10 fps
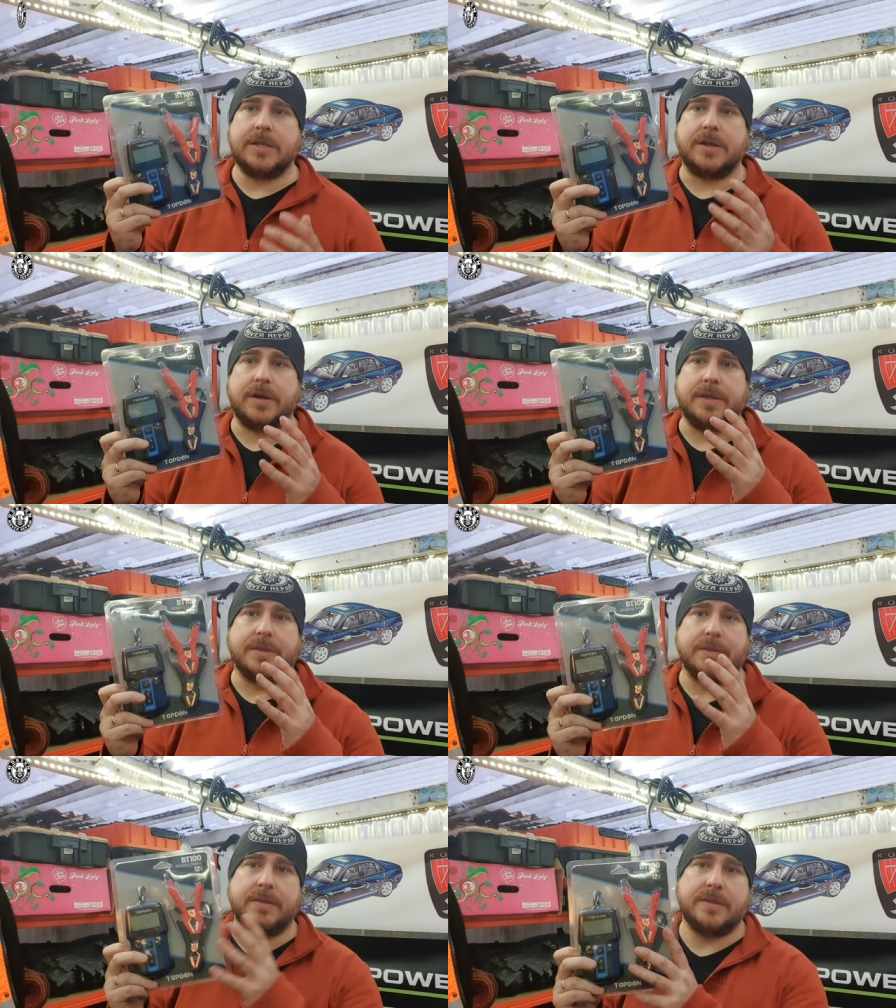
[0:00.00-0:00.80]
Now,
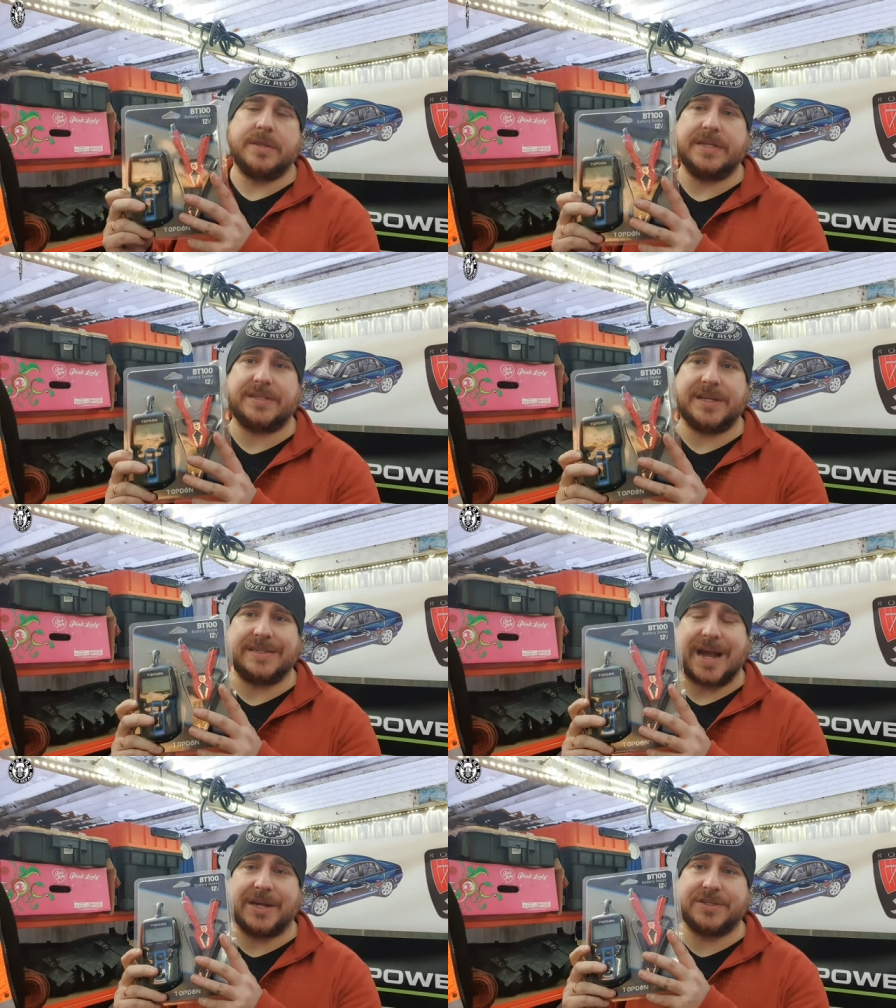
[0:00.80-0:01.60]
this
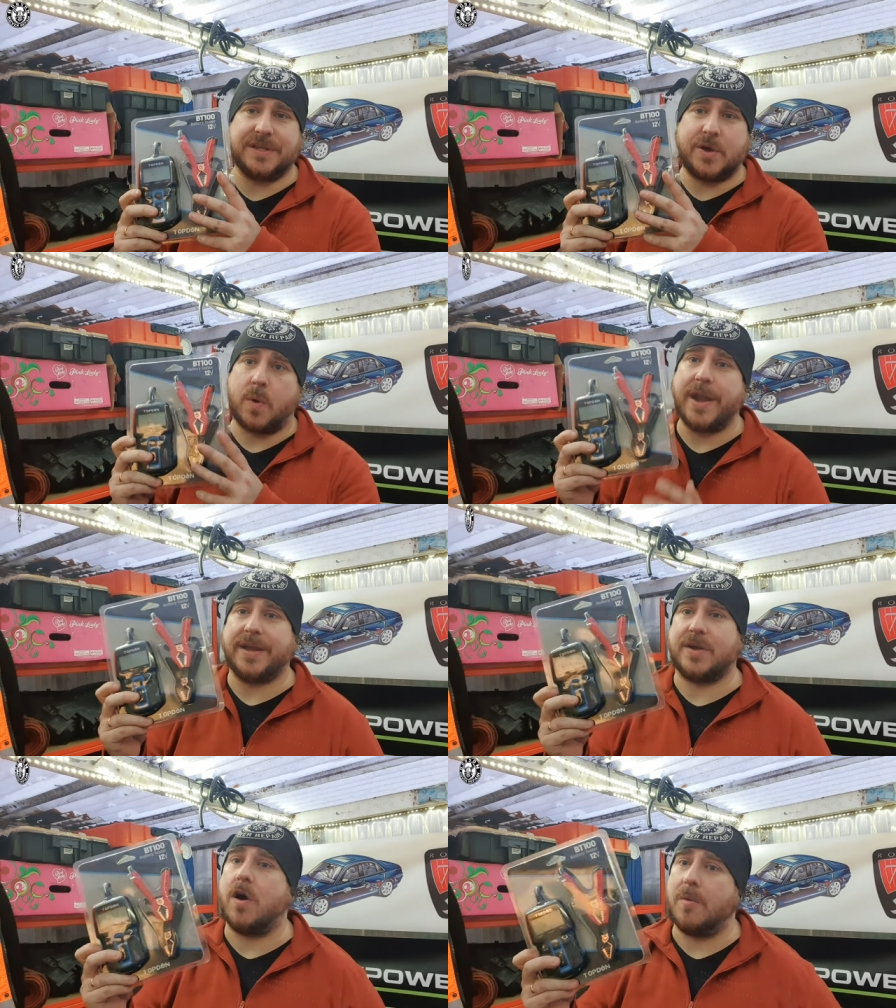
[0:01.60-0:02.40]
is actually quite
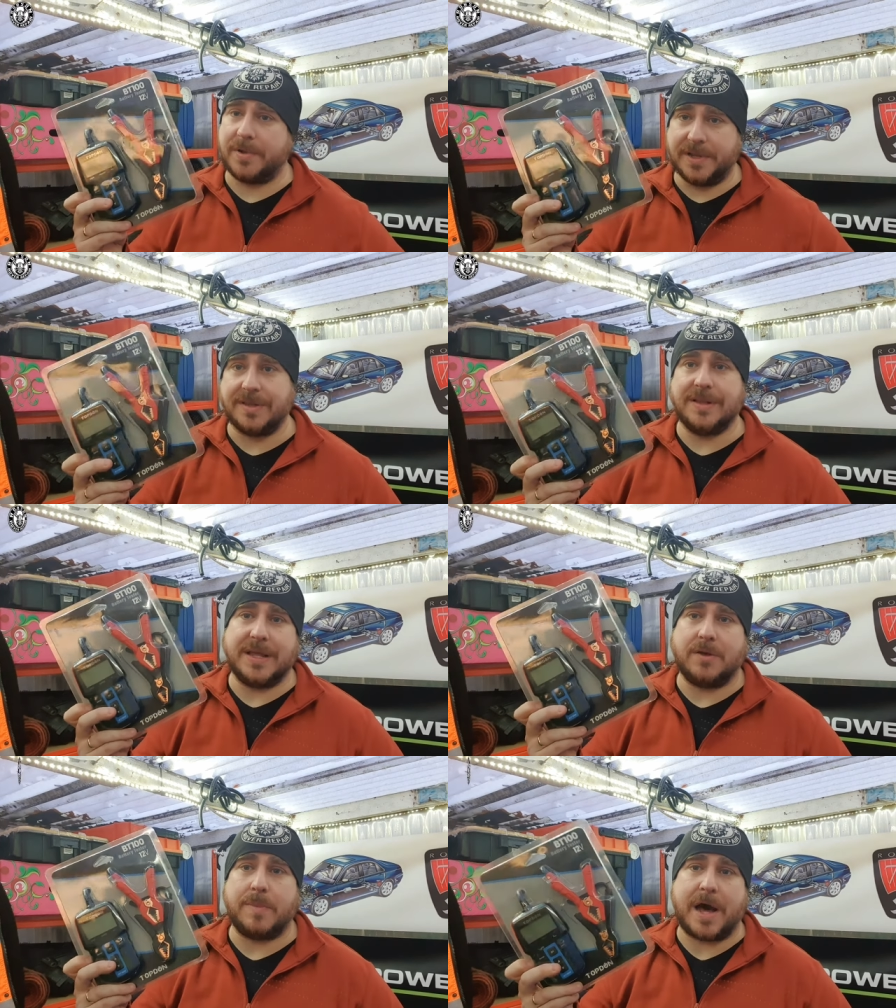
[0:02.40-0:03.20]
a competent
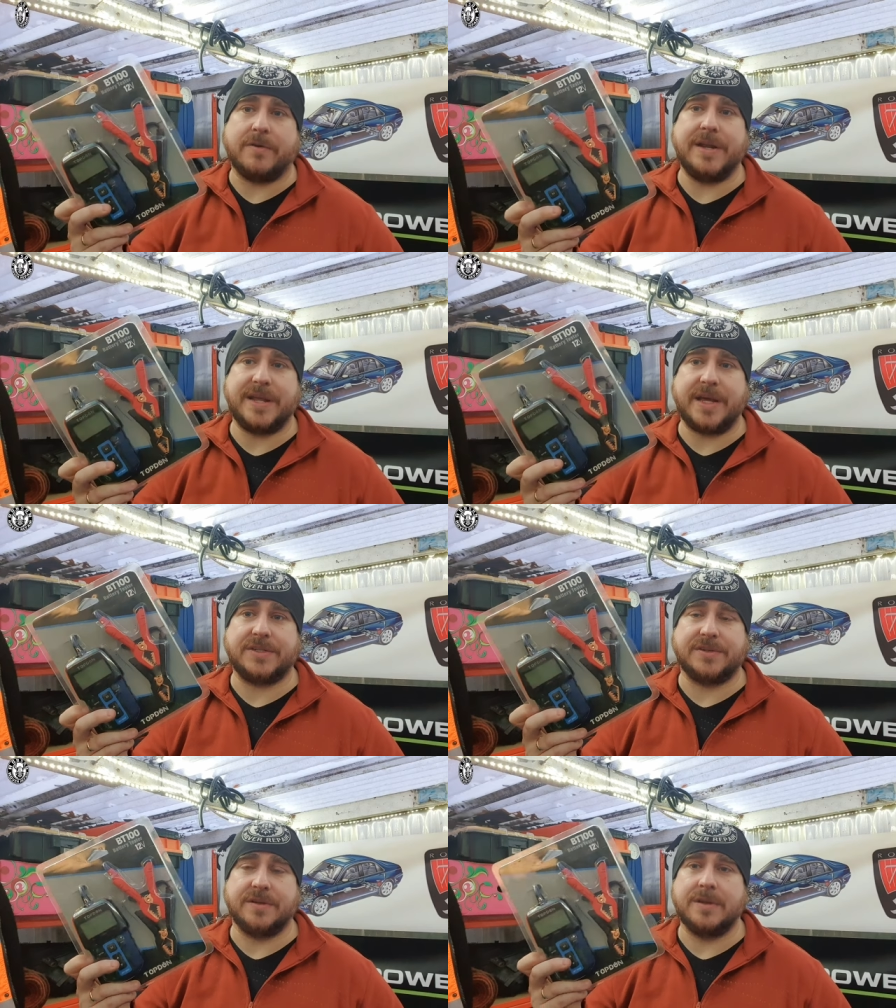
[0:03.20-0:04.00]
little battery
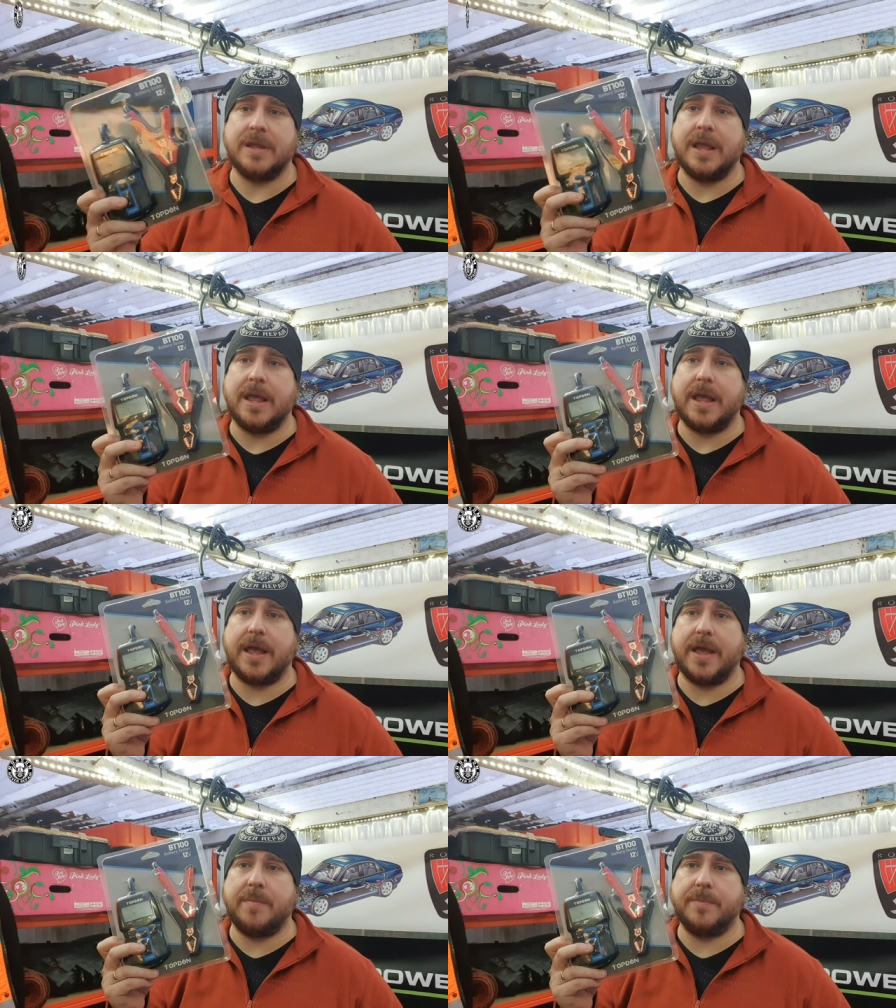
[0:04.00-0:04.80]
tester,
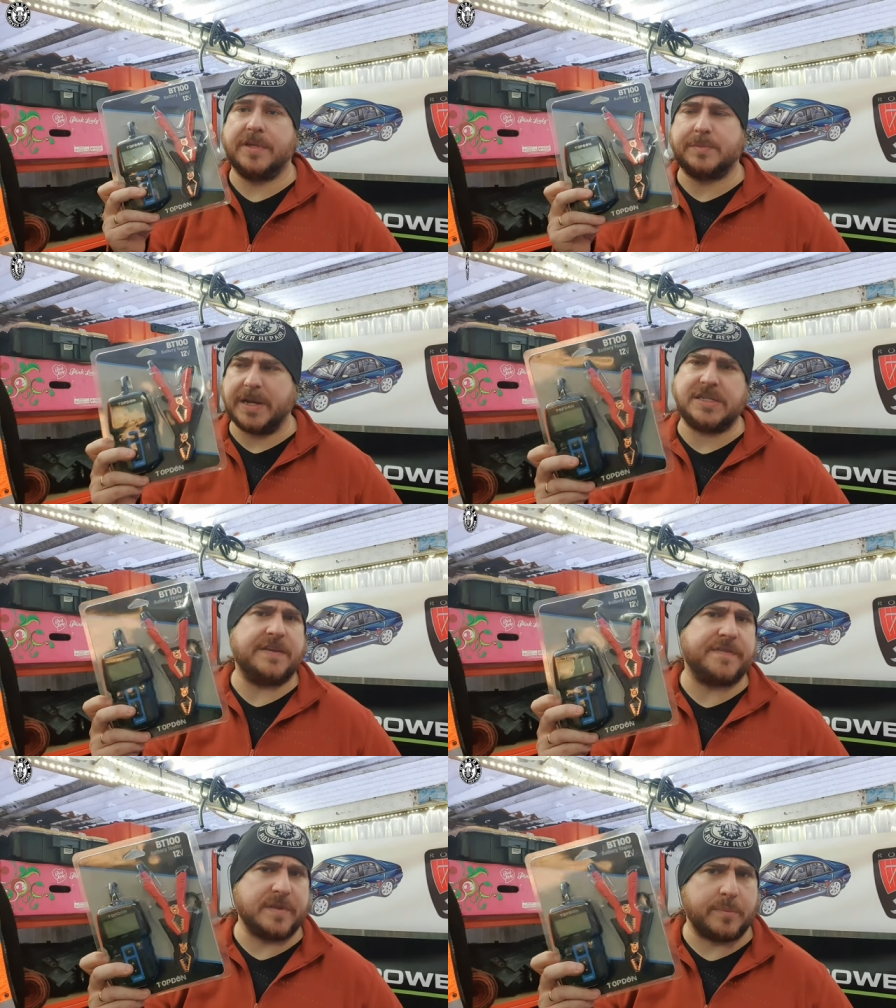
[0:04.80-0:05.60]
um,
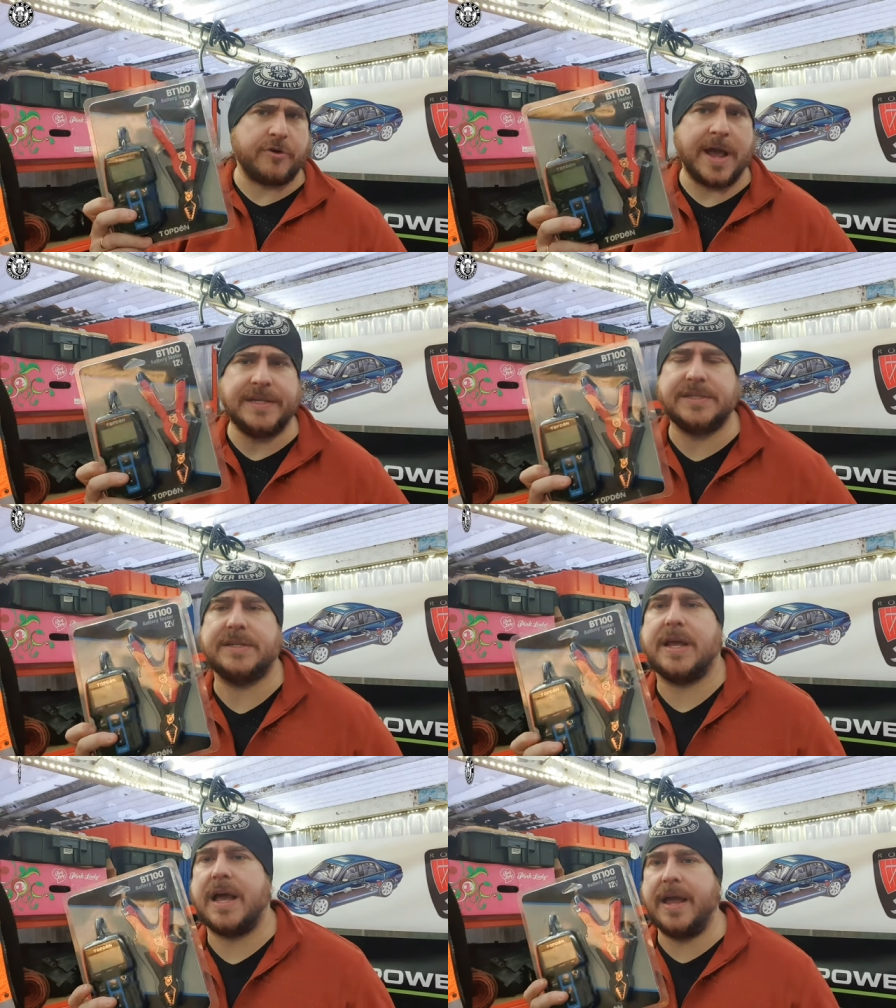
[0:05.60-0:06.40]
especially for the price.